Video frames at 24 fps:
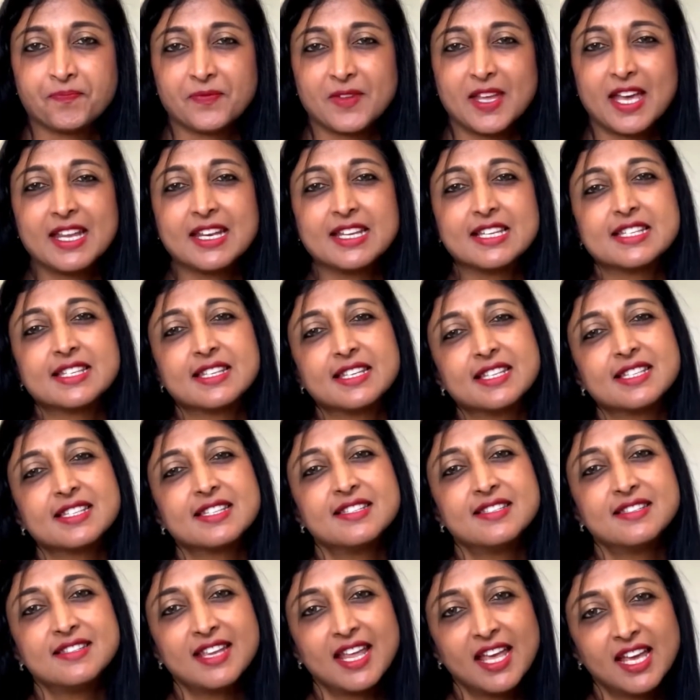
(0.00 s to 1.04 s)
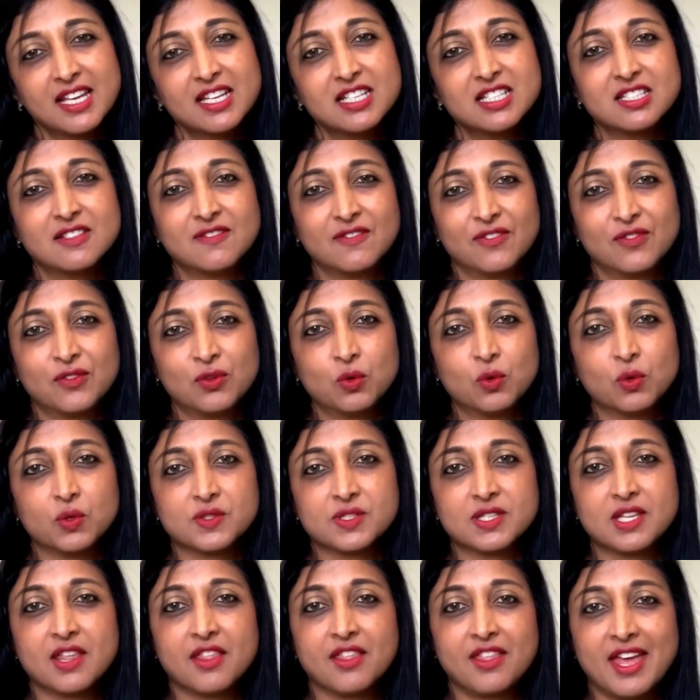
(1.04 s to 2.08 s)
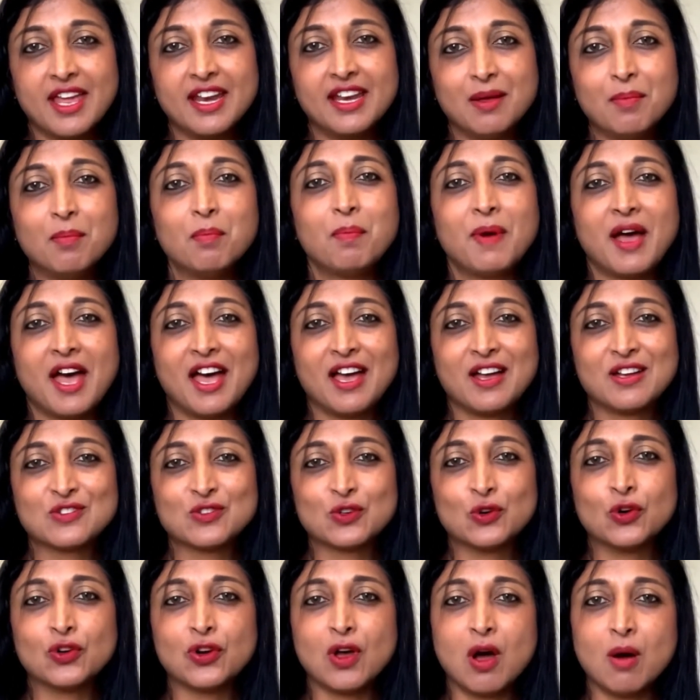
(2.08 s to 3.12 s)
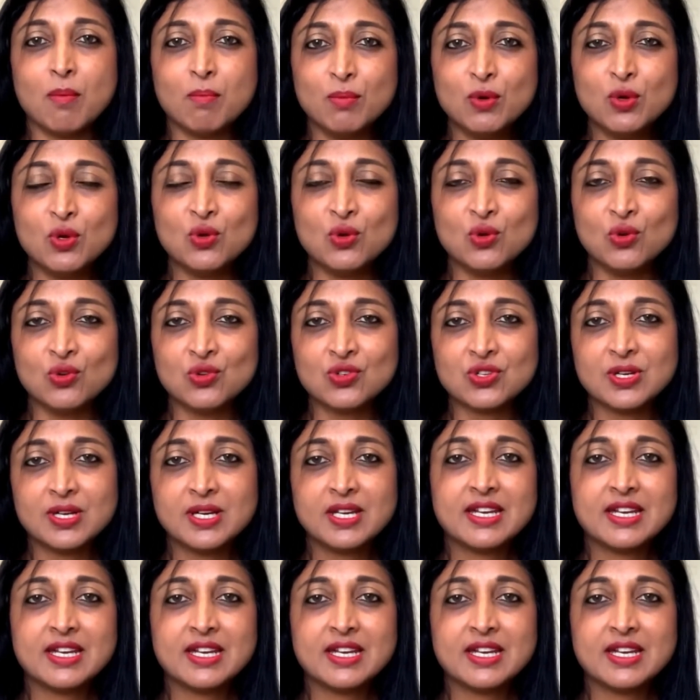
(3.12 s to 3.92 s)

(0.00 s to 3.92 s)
And it's these negative thoughts that then impact on our mood